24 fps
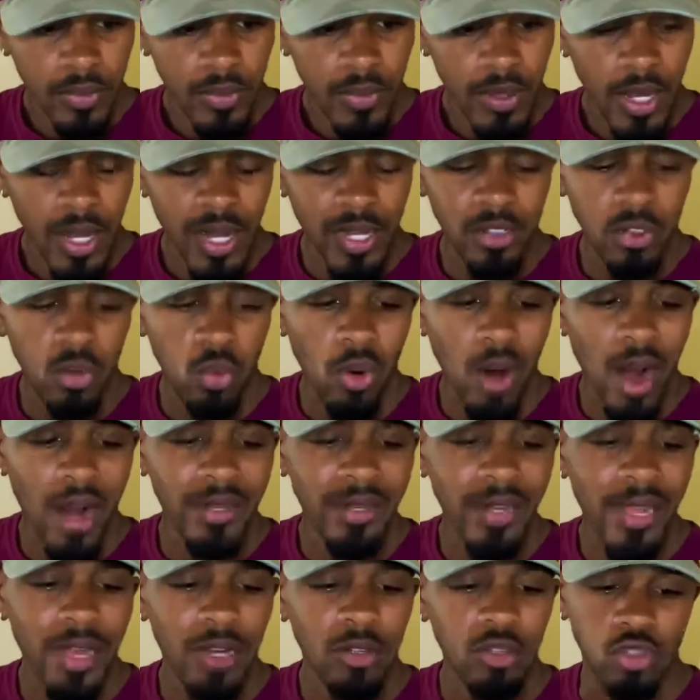As of right
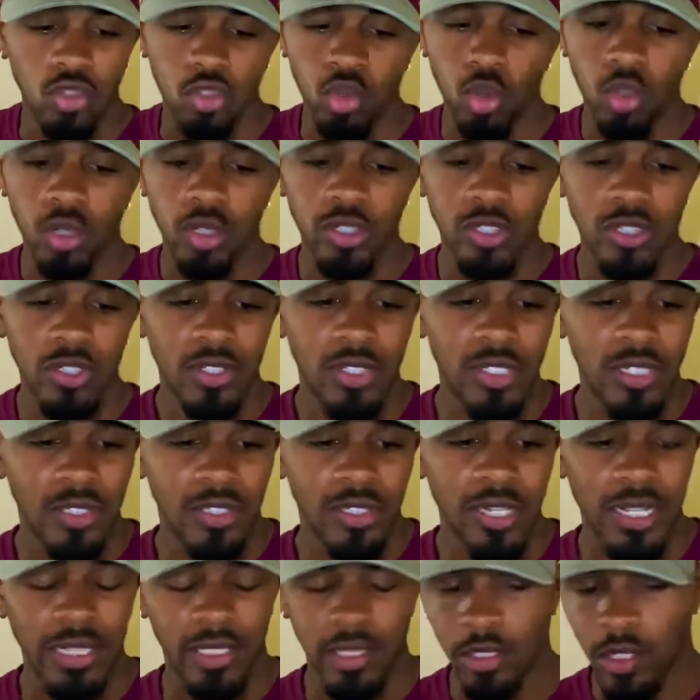now, Georgia sits
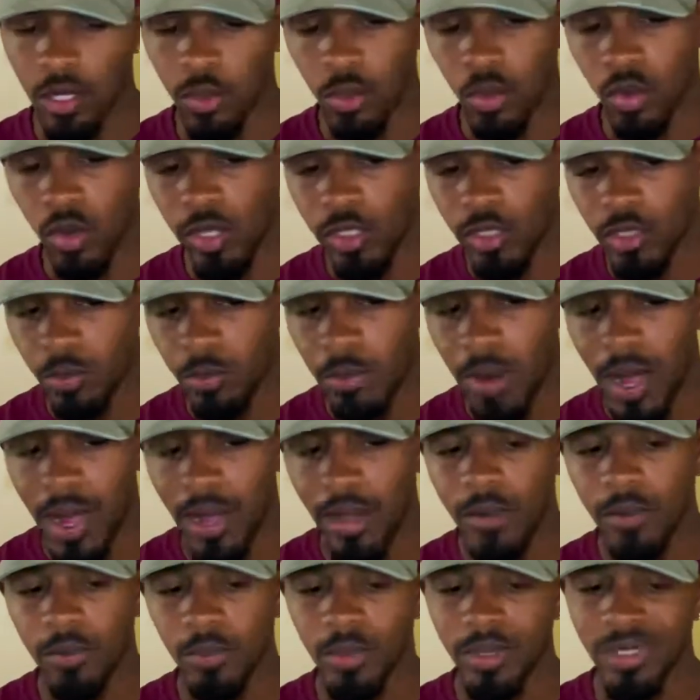at the number 1
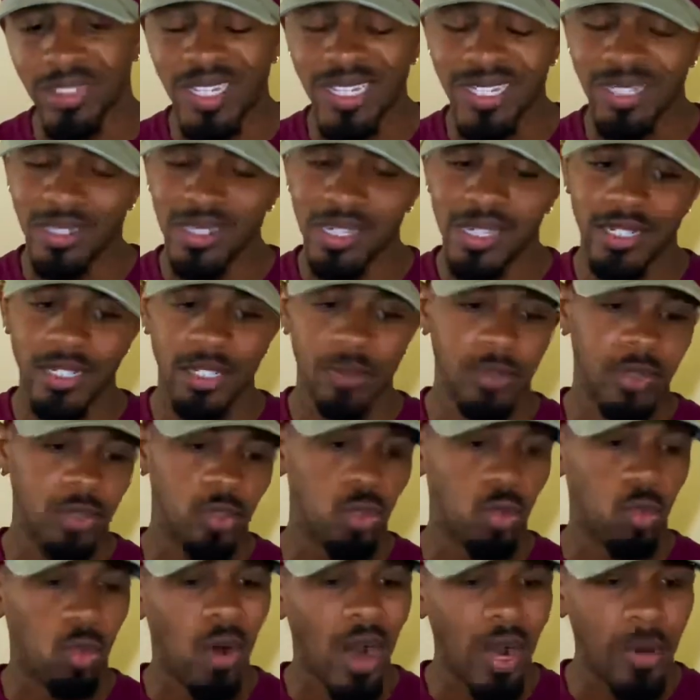spot, but Texas A&M is
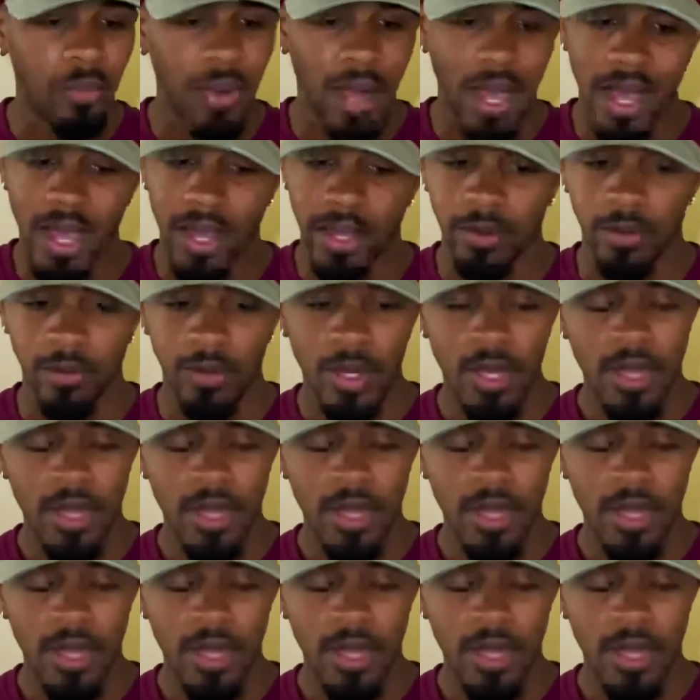right behind.